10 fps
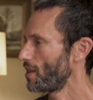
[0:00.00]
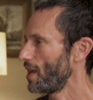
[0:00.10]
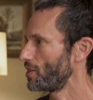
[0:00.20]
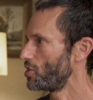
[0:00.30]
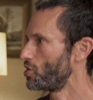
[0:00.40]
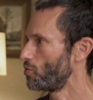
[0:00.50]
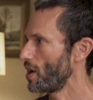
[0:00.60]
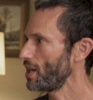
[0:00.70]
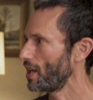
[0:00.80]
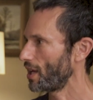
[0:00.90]
that's
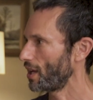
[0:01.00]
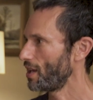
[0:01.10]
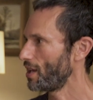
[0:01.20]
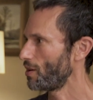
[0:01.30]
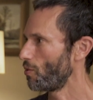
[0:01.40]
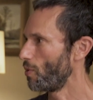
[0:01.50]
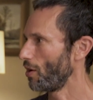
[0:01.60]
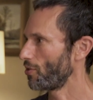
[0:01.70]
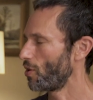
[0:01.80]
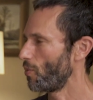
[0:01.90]
draining
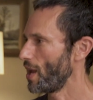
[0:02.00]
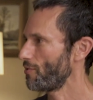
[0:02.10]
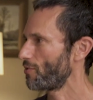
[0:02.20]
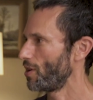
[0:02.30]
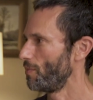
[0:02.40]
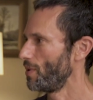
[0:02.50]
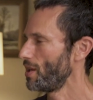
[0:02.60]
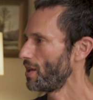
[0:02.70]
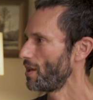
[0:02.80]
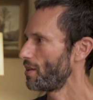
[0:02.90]
wealth away from
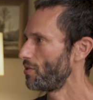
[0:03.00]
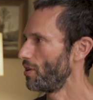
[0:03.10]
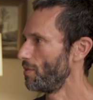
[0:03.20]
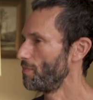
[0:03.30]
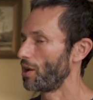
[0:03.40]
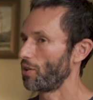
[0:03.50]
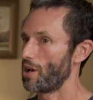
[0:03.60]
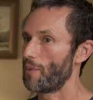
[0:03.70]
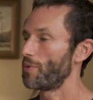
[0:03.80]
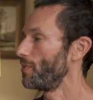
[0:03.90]
the middle
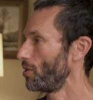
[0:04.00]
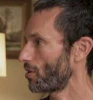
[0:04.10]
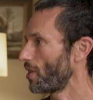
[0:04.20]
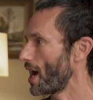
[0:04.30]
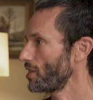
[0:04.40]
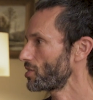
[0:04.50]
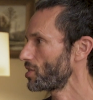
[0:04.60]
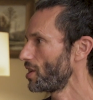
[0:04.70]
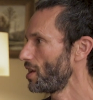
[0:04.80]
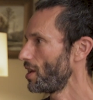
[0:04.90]
and upper middle
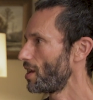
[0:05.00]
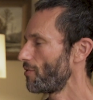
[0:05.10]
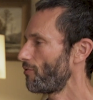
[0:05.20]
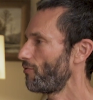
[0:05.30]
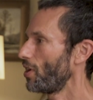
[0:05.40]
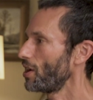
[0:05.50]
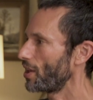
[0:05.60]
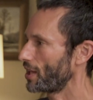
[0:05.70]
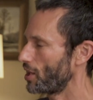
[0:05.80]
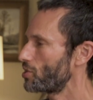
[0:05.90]
class,
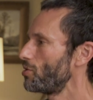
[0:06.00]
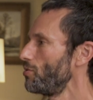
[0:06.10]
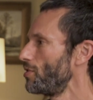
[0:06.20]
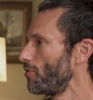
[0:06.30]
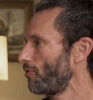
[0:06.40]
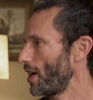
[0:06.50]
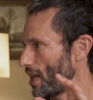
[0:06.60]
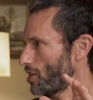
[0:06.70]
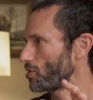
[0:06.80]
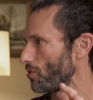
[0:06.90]
funneling it to the
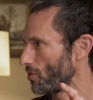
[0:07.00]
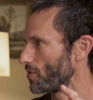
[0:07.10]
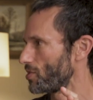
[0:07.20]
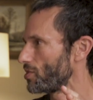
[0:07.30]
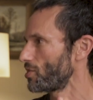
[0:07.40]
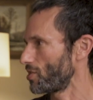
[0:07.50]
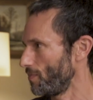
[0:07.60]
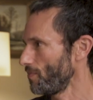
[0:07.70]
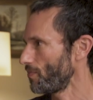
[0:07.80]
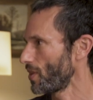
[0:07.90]
financial
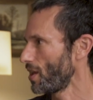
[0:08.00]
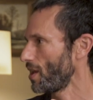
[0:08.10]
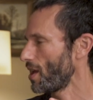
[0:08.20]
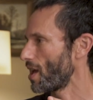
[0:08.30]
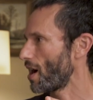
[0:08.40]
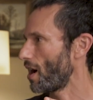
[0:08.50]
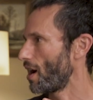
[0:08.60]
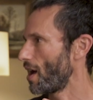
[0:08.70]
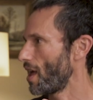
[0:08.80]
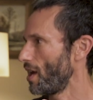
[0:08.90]
system,
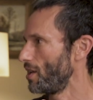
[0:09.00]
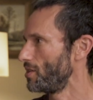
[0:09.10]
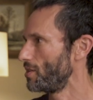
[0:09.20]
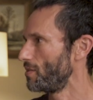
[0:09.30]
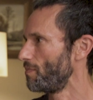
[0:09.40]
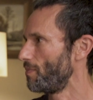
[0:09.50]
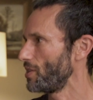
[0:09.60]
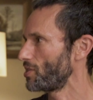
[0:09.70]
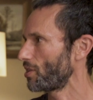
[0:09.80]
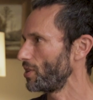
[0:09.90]
uh, and
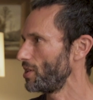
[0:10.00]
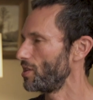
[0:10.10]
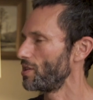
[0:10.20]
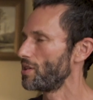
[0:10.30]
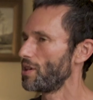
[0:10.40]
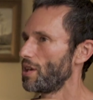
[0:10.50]
basically